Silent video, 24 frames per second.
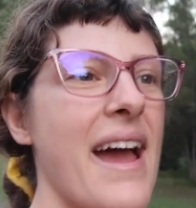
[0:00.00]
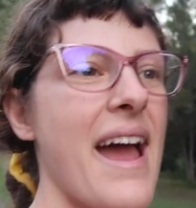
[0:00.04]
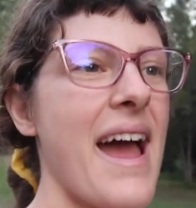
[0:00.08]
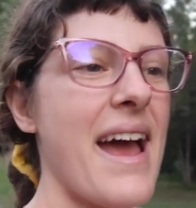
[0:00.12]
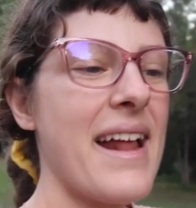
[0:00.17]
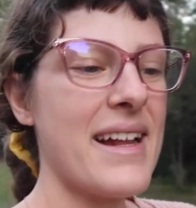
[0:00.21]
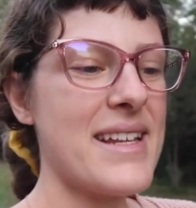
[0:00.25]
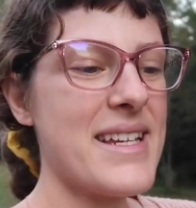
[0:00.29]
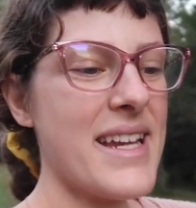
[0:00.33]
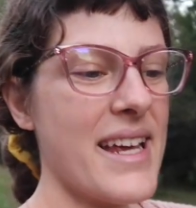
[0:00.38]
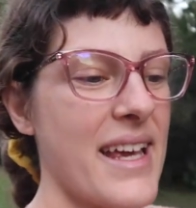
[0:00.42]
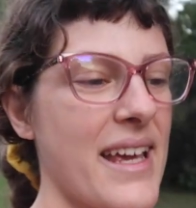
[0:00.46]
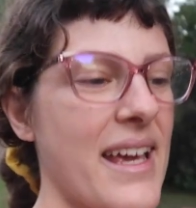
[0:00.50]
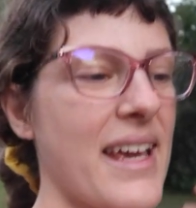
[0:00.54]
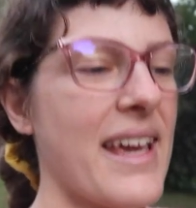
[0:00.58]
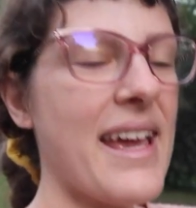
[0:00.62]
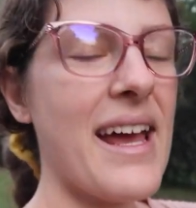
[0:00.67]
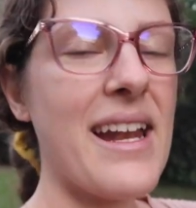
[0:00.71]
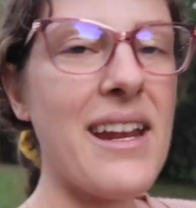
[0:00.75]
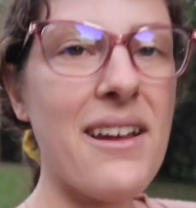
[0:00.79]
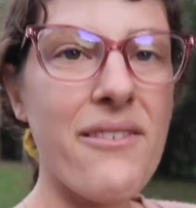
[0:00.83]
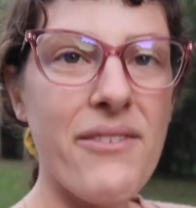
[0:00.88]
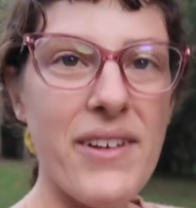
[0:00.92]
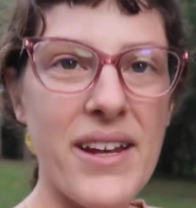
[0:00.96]
editing and
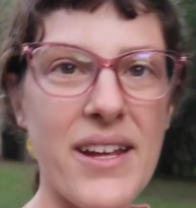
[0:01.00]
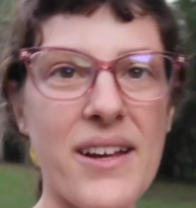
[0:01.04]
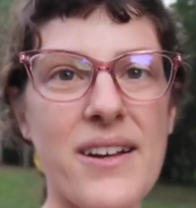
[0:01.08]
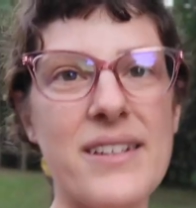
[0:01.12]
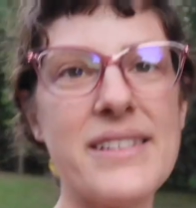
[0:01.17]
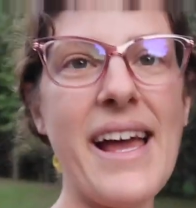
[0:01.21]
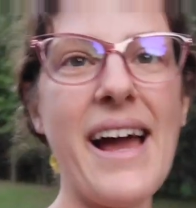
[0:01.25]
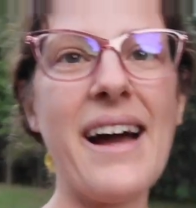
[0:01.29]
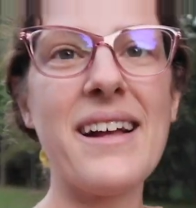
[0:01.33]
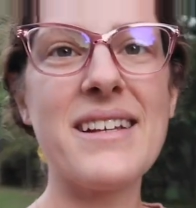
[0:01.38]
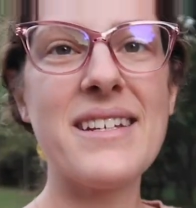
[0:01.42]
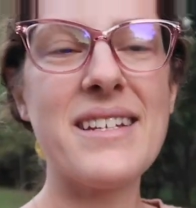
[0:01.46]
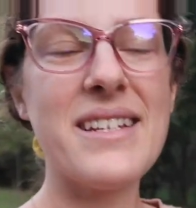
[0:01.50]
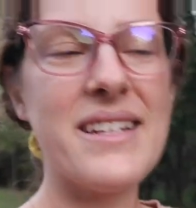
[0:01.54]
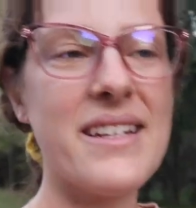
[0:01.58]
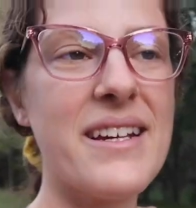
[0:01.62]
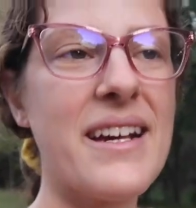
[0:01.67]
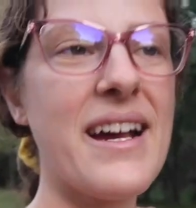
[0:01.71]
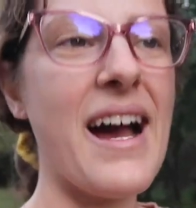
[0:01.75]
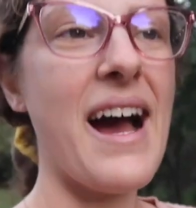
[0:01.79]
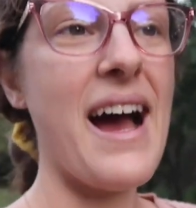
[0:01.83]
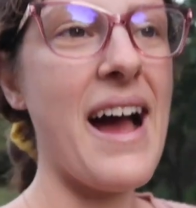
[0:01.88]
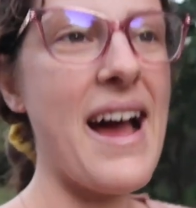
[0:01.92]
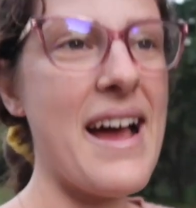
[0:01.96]
getting videos out to you
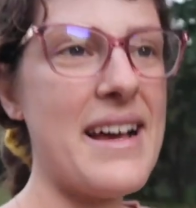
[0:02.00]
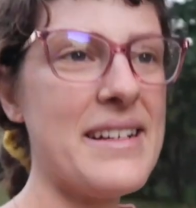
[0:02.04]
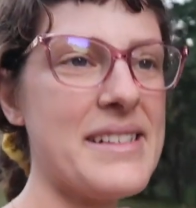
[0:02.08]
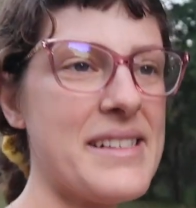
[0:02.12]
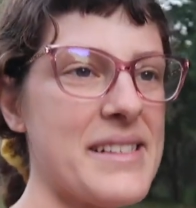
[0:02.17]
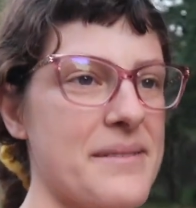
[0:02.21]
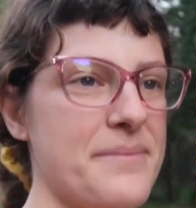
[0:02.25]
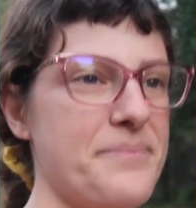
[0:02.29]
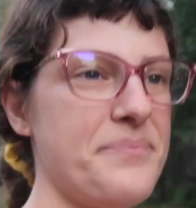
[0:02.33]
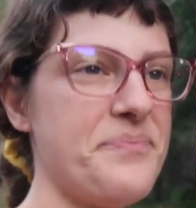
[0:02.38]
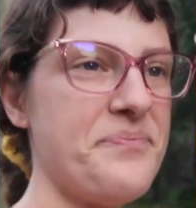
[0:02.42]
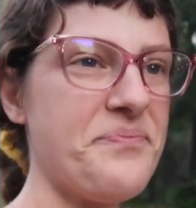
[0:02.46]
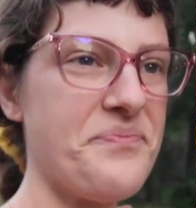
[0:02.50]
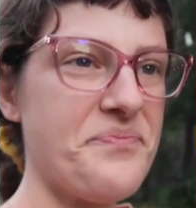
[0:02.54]
guys.